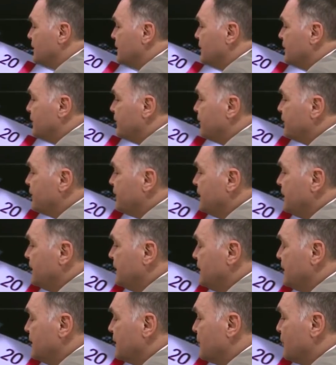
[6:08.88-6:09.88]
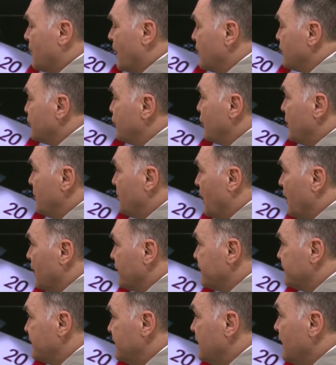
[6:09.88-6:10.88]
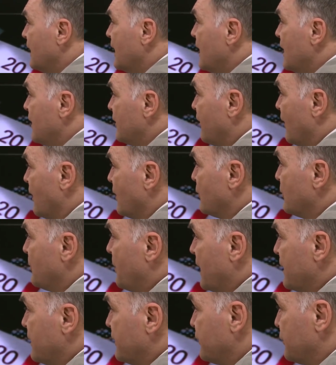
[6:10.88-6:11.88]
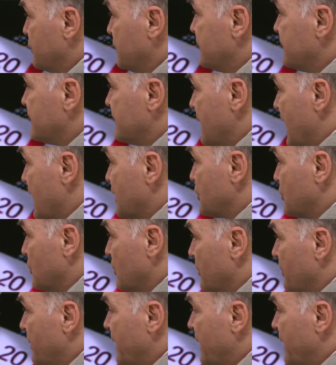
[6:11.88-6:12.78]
of the monetary policy followed by the Swiss National